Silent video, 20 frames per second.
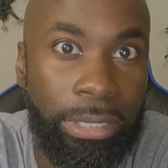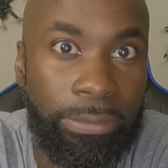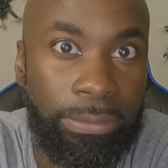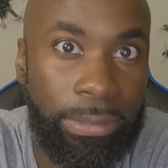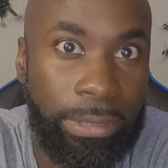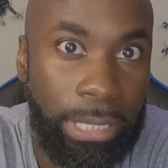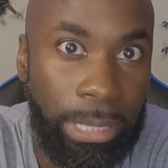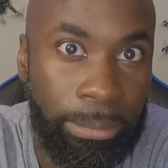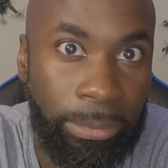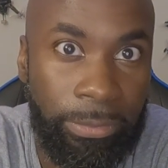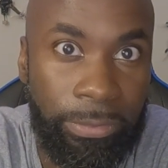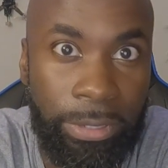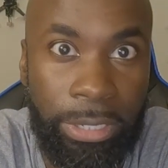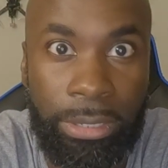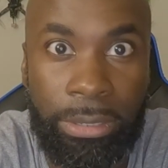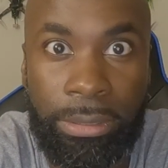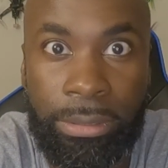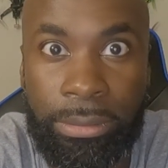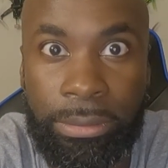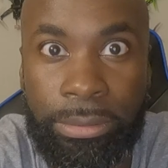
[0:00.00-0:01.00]
different type of
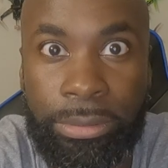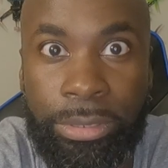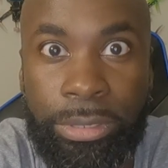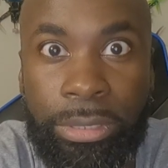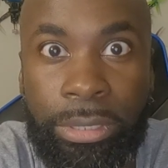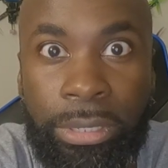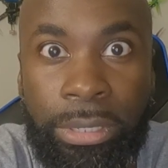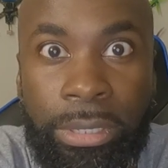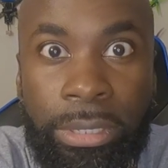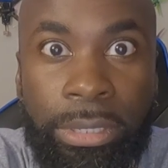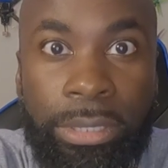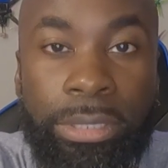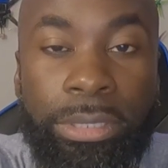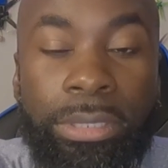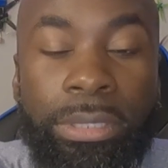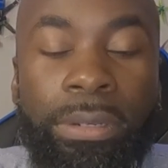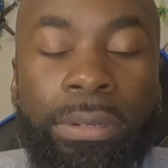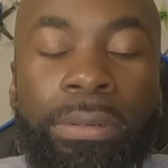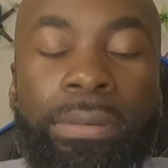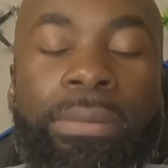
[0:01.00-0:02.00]
videos.
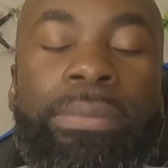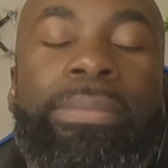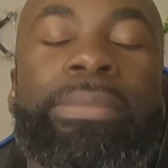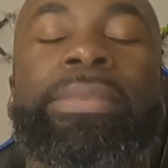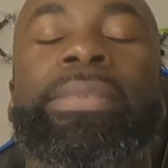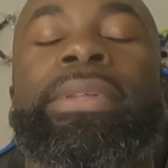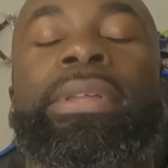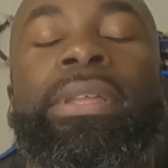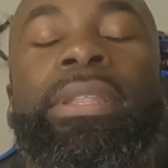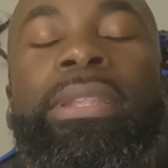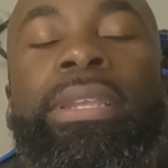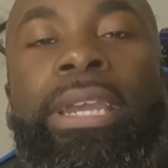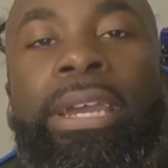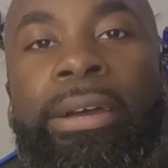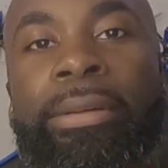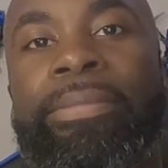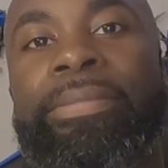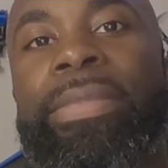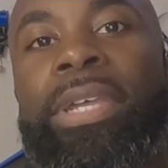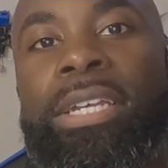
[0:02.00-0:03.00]
So
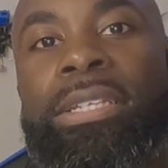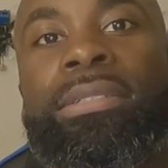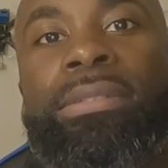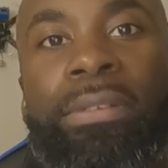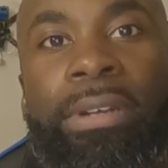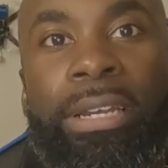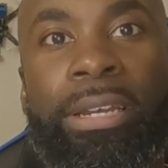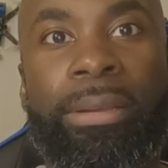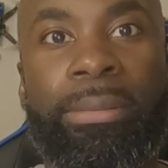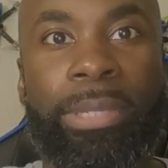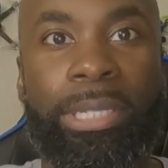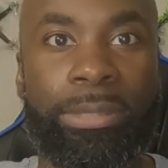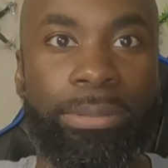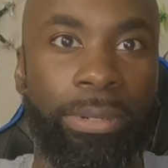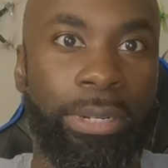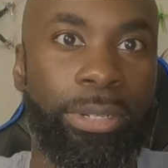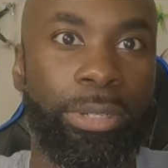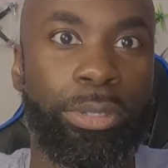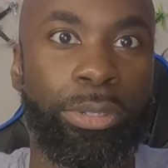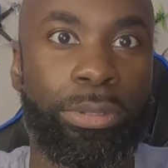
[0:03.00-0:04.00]
yeah, that's what I am.
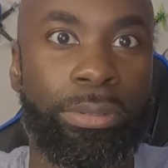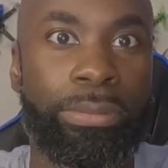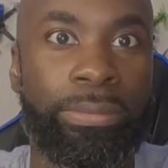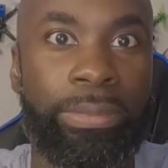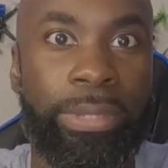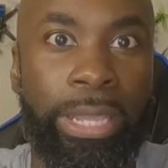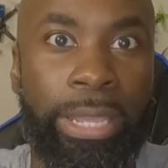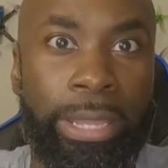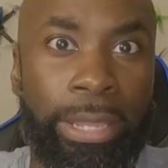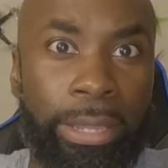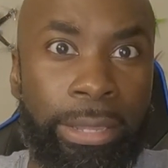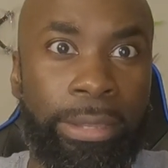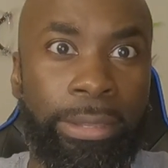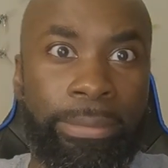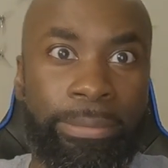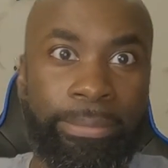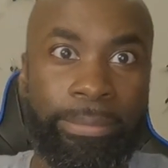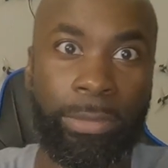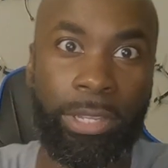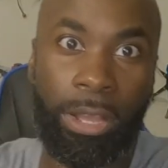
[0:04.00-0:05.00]
That's what I do.
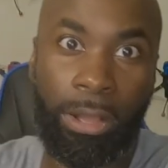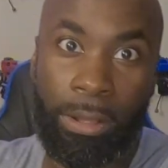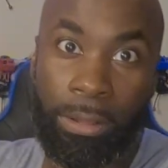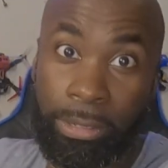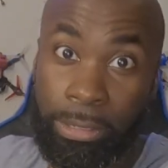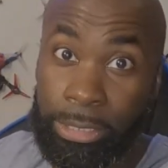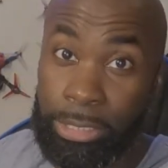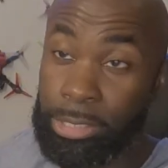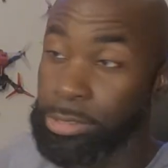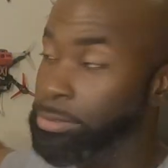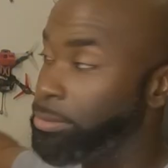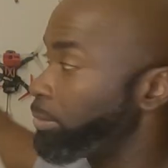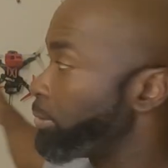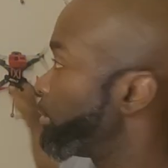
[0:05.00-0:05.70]
And all these